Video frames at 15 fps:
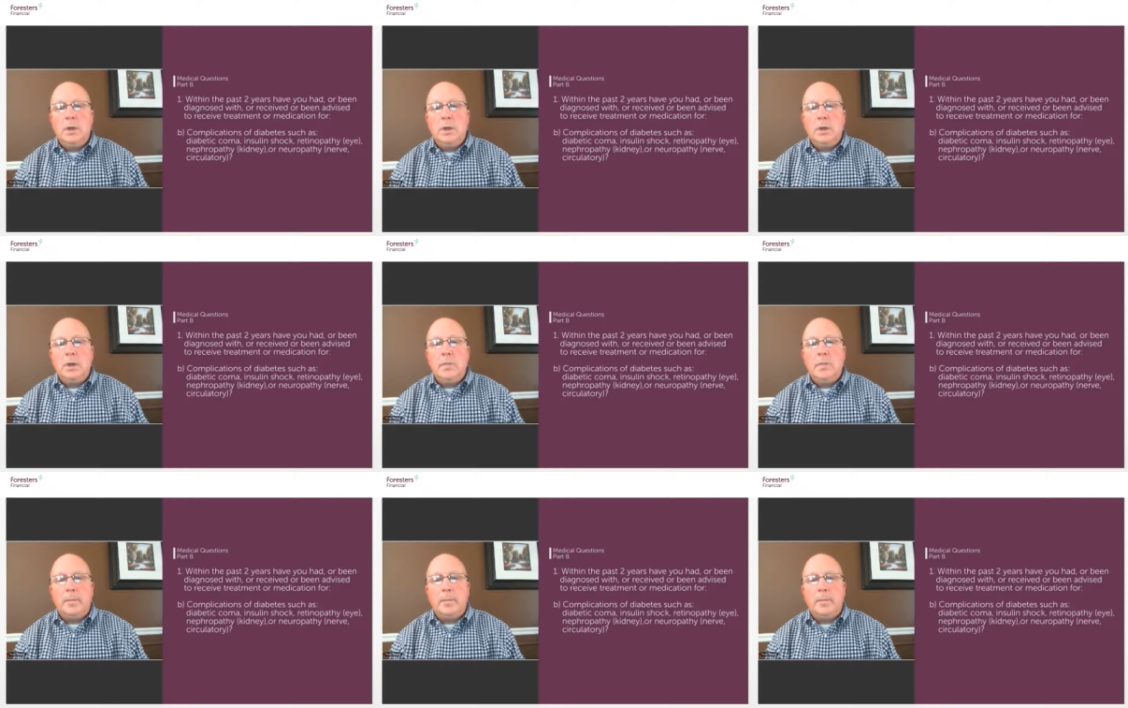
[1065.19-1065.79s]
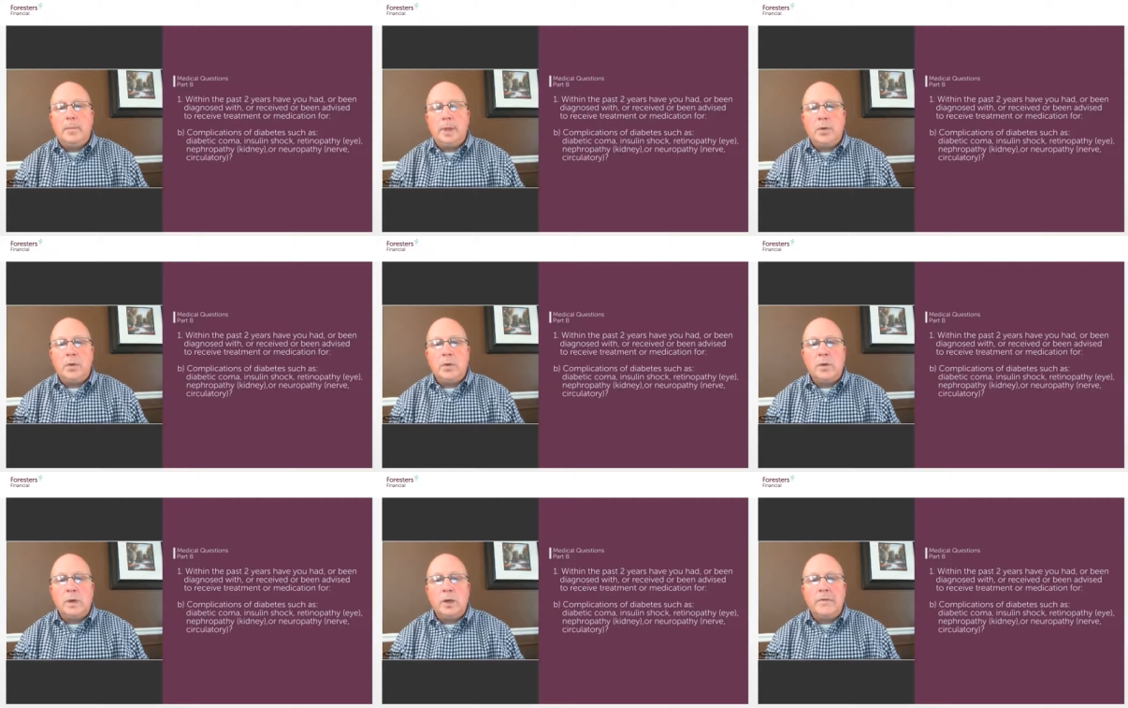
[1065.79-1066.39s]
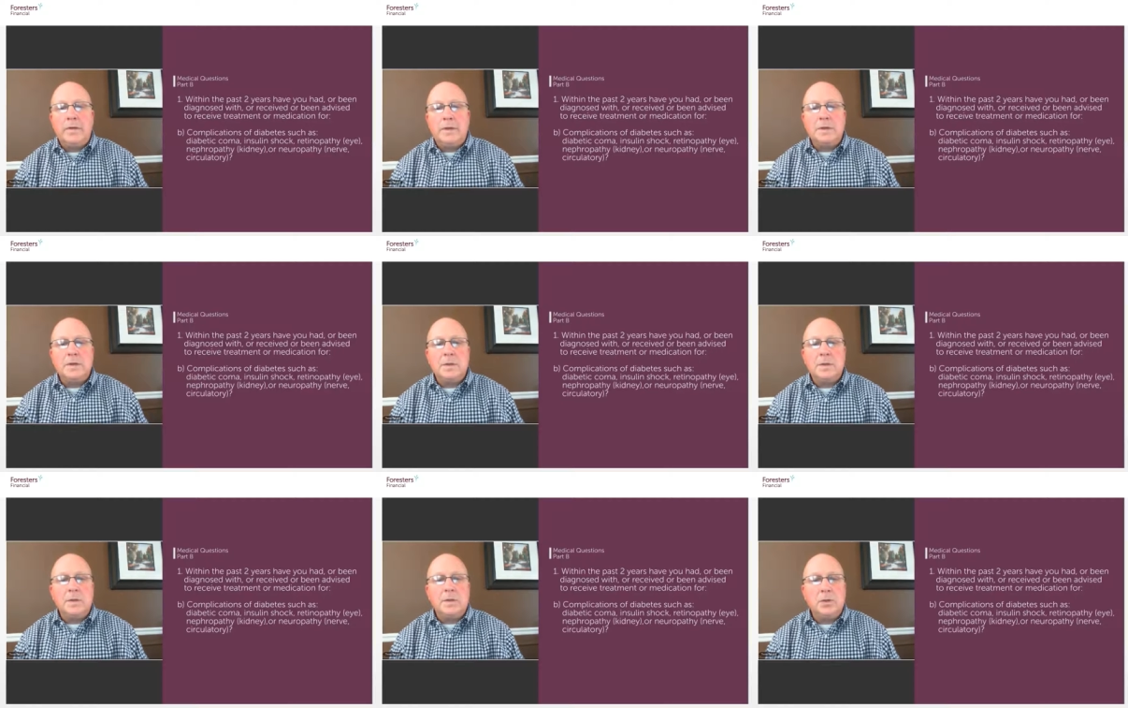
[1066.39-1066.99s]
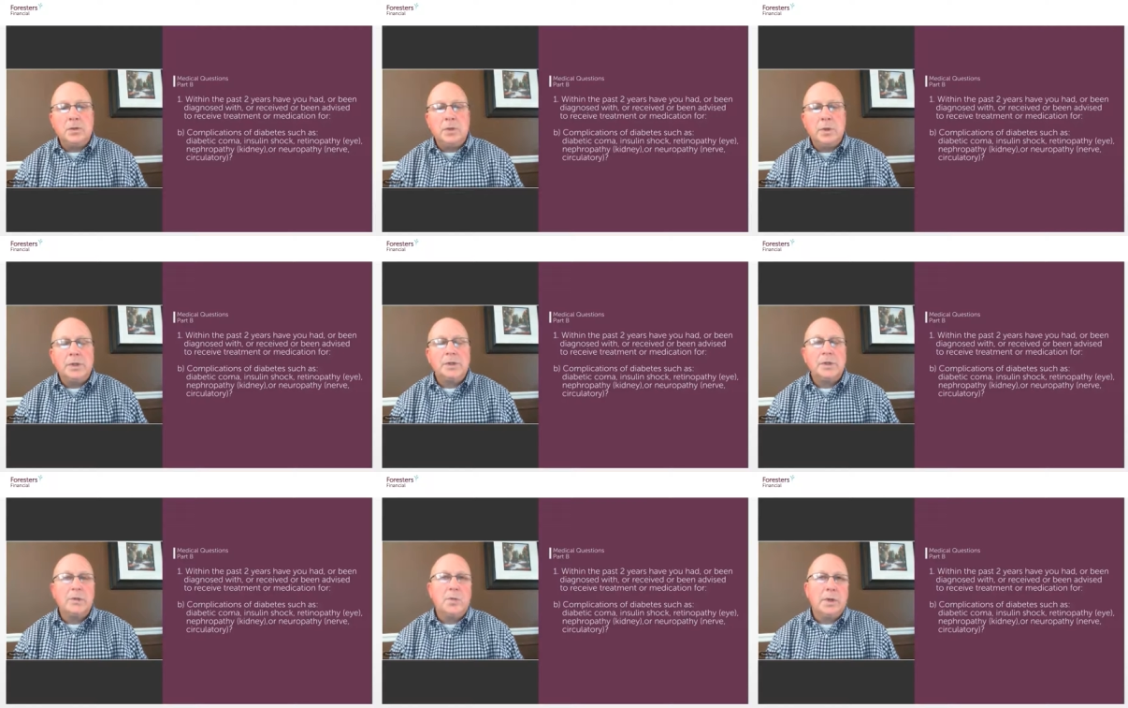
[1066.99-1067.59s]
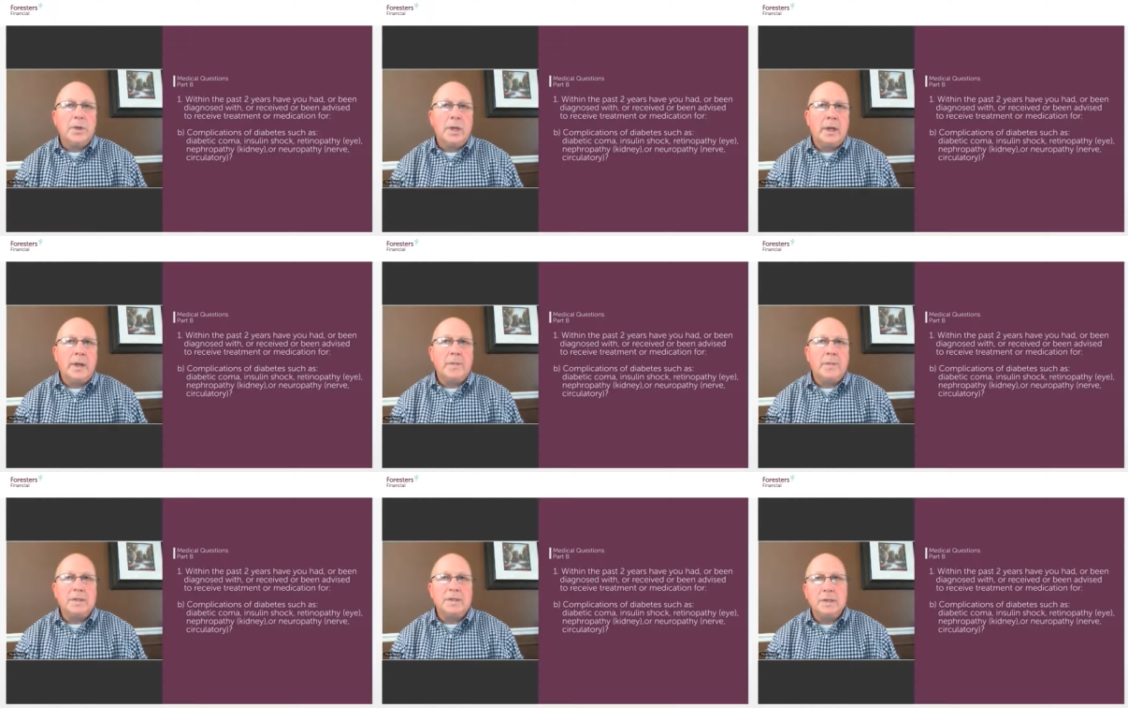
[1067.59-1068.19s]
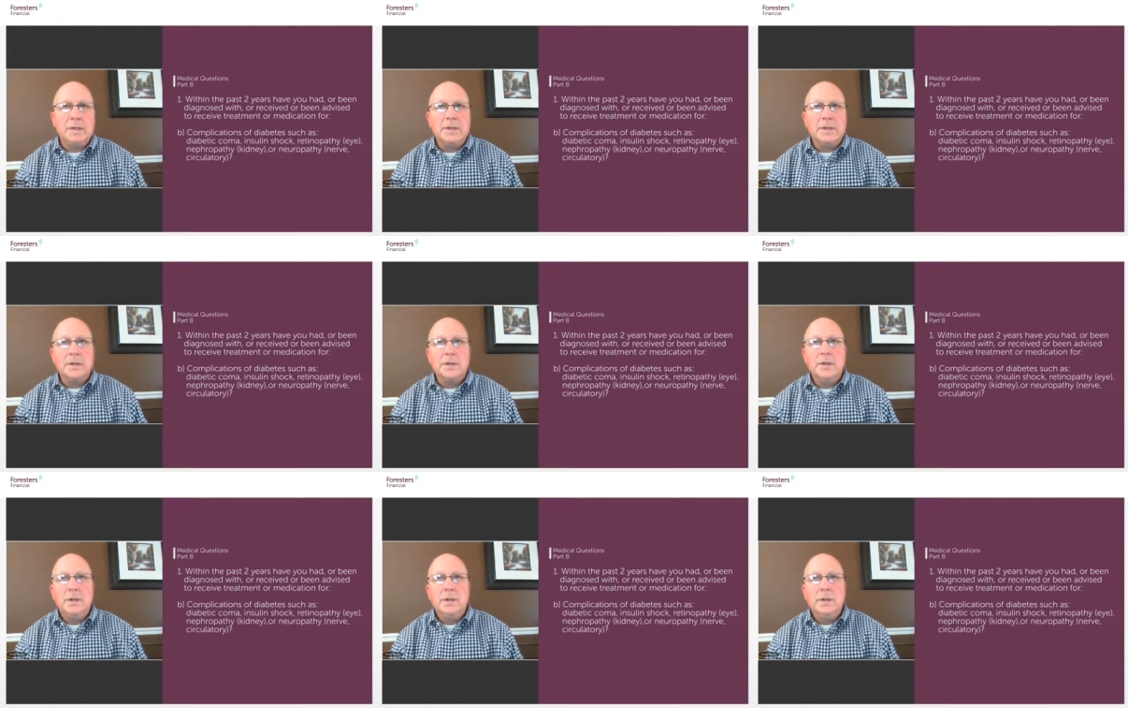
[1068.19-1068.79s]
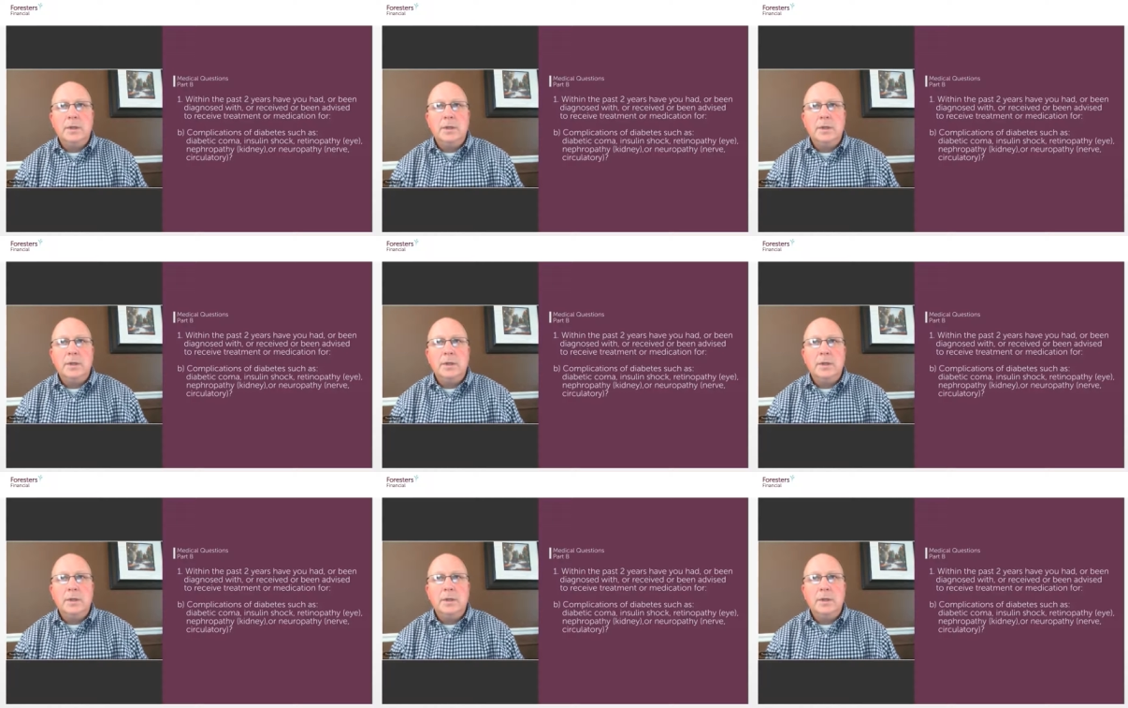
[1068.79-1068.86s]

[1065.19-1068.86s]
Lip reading: I know that I've had some situations where, yeah, it makes sense